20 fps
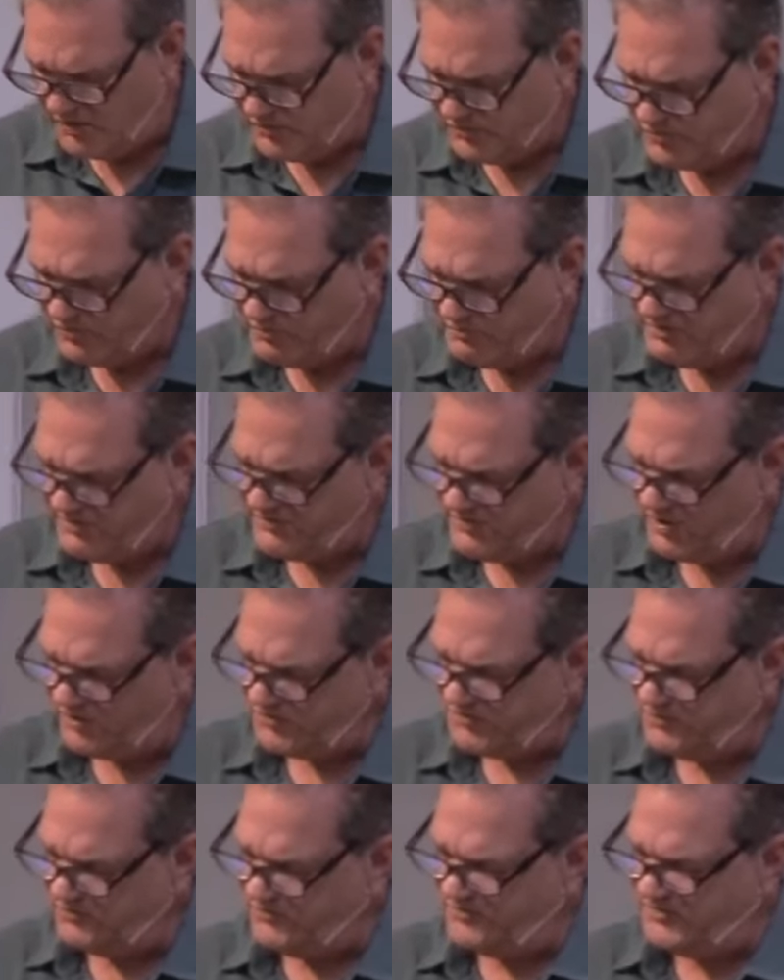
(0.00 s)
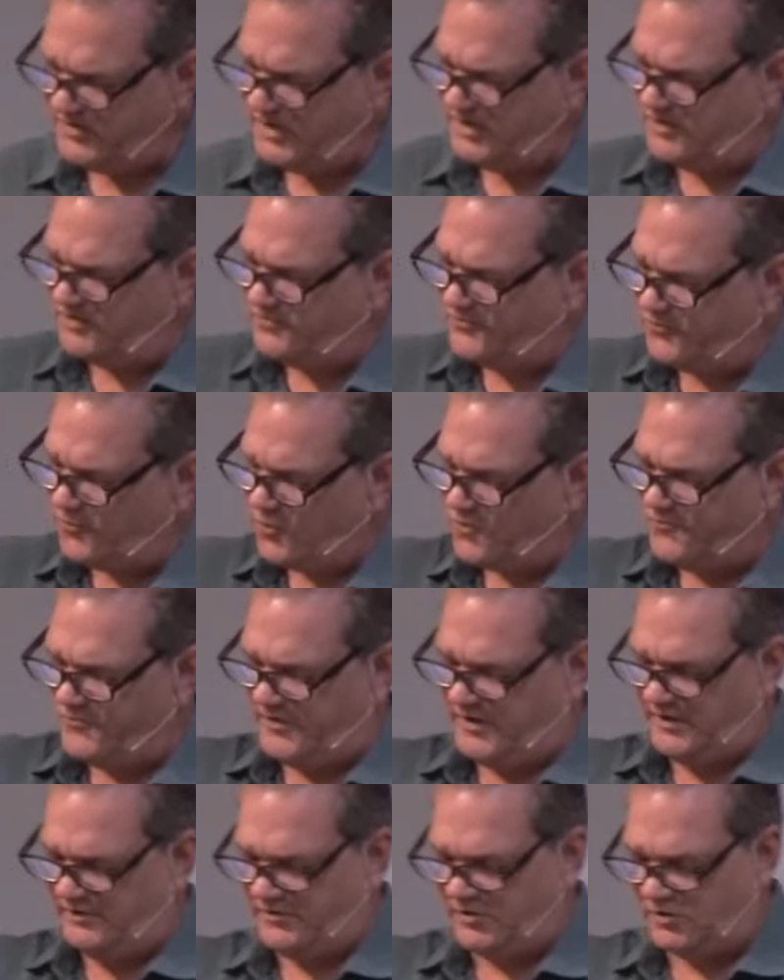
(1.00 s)
So the result of sin is
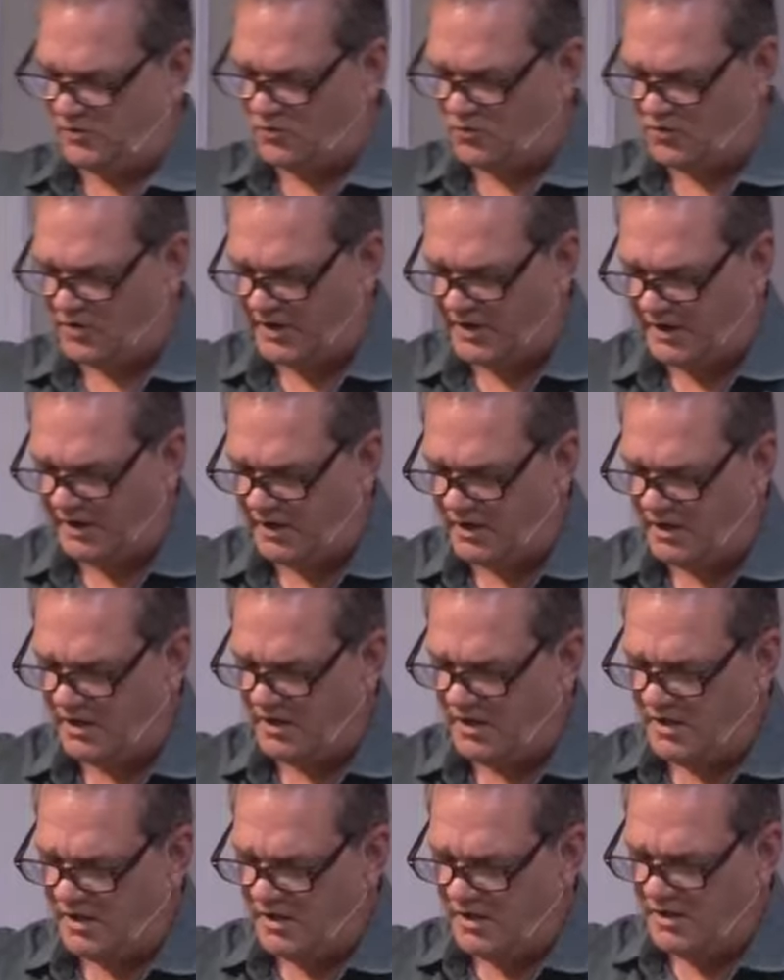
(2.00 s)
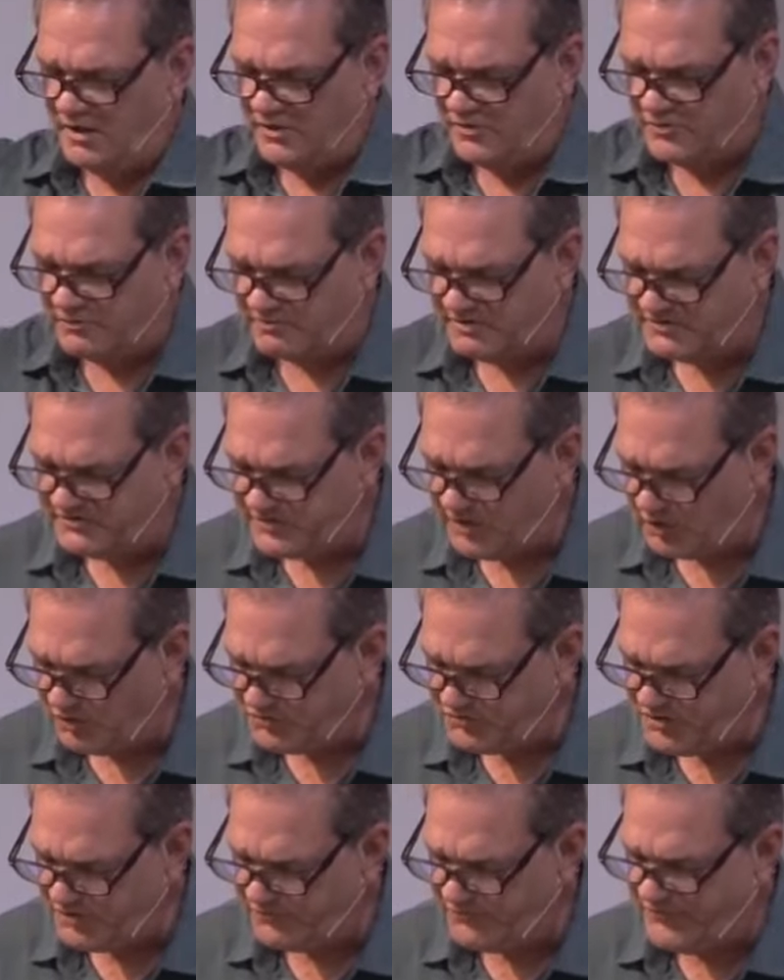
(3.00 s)
forfeiting the glory, the
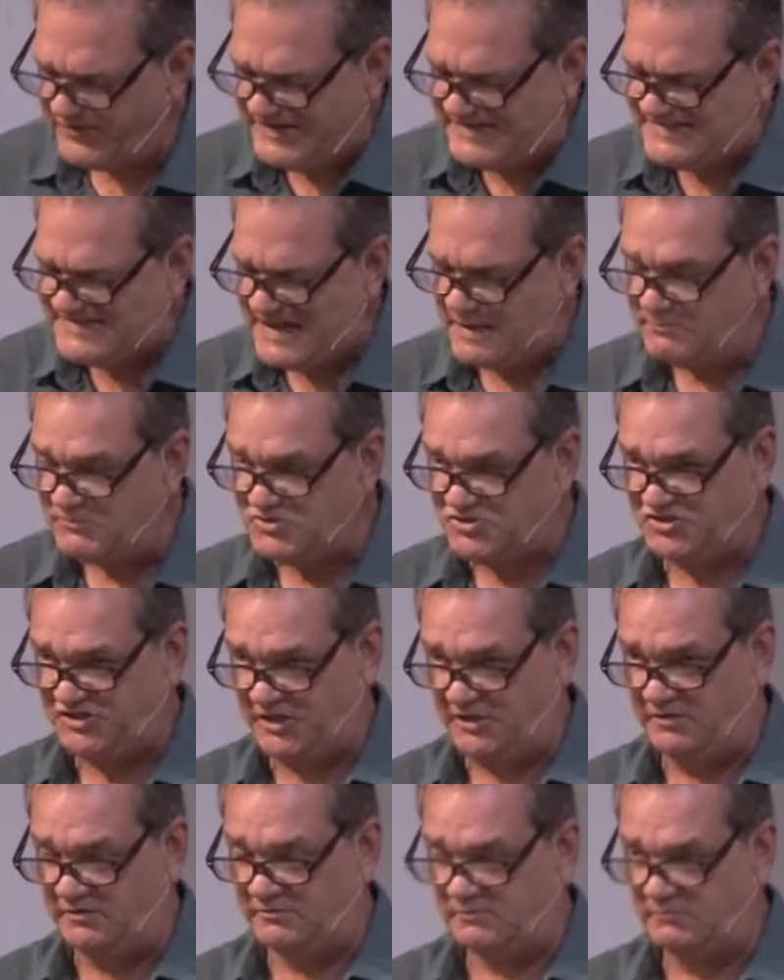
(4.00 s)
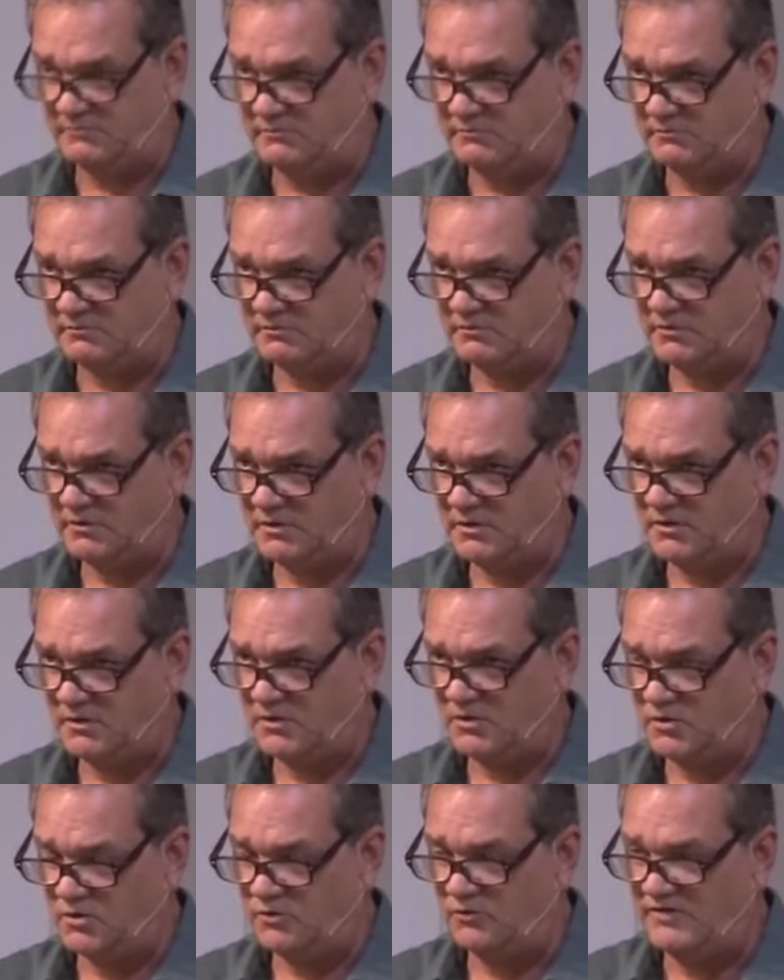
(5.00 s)
result of redemption,
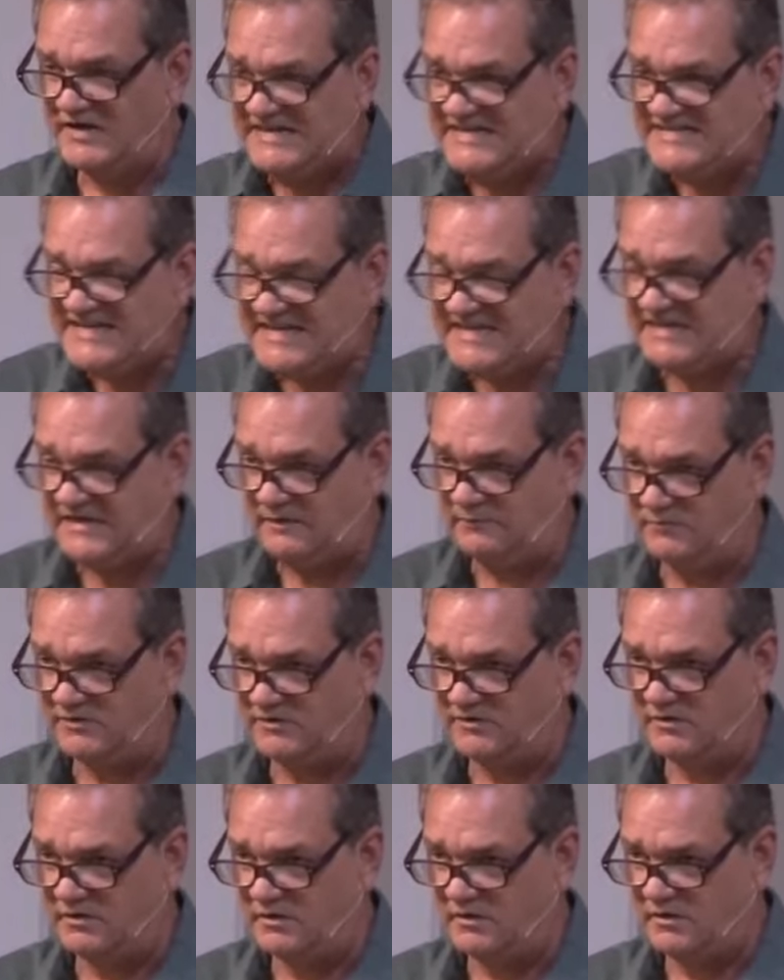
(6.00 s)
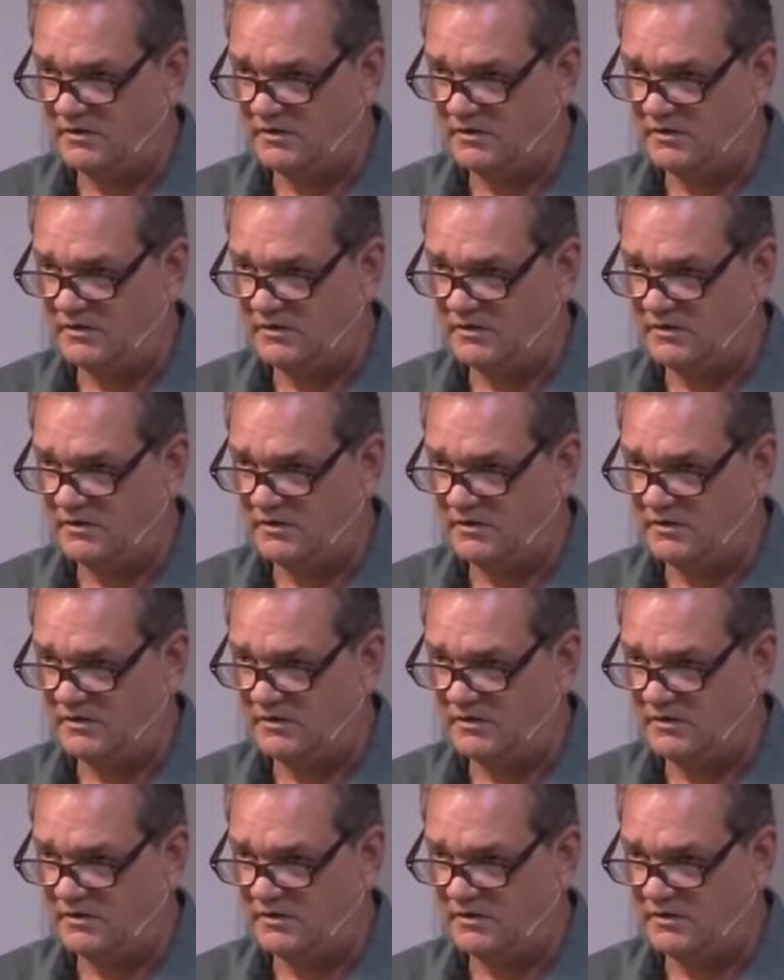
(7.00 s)
redeemed.